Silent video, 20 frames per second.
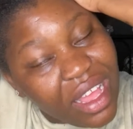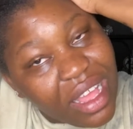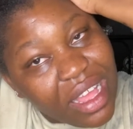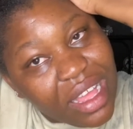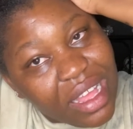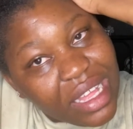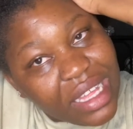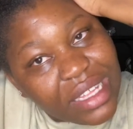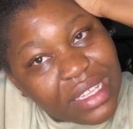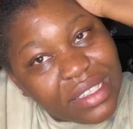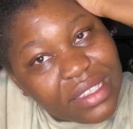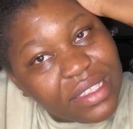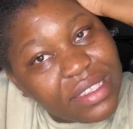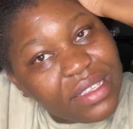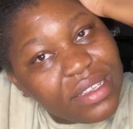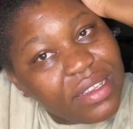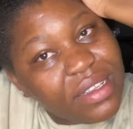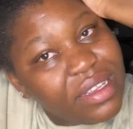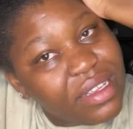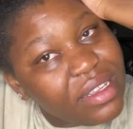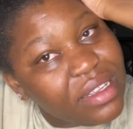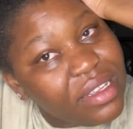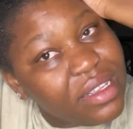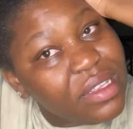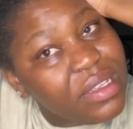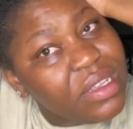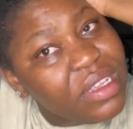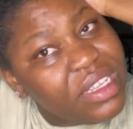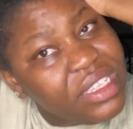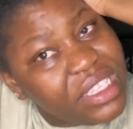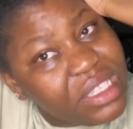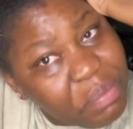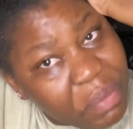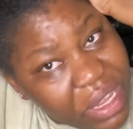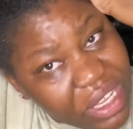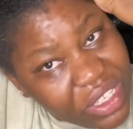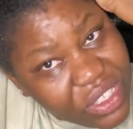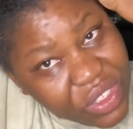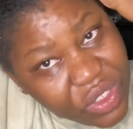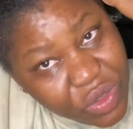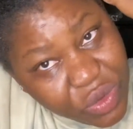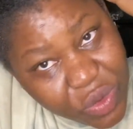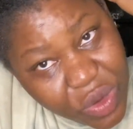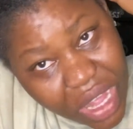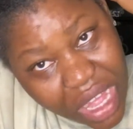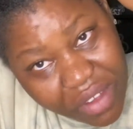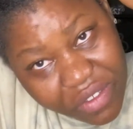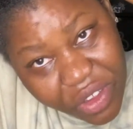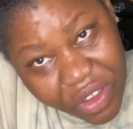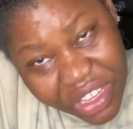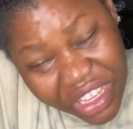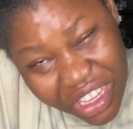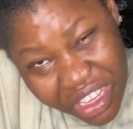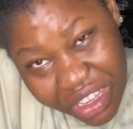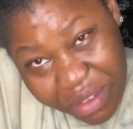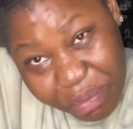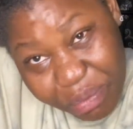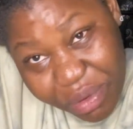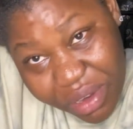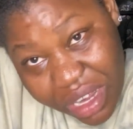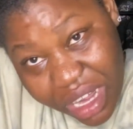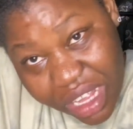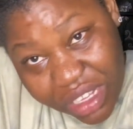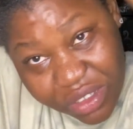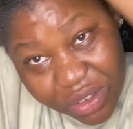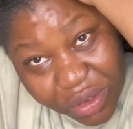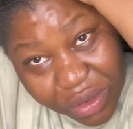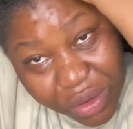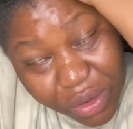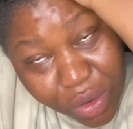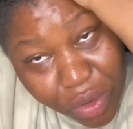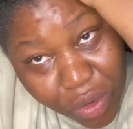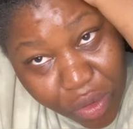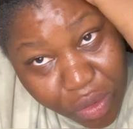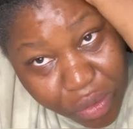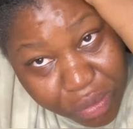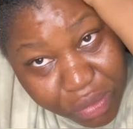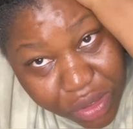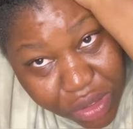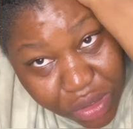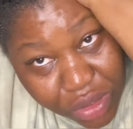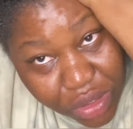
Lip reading: and it's best to have your hair plait or combed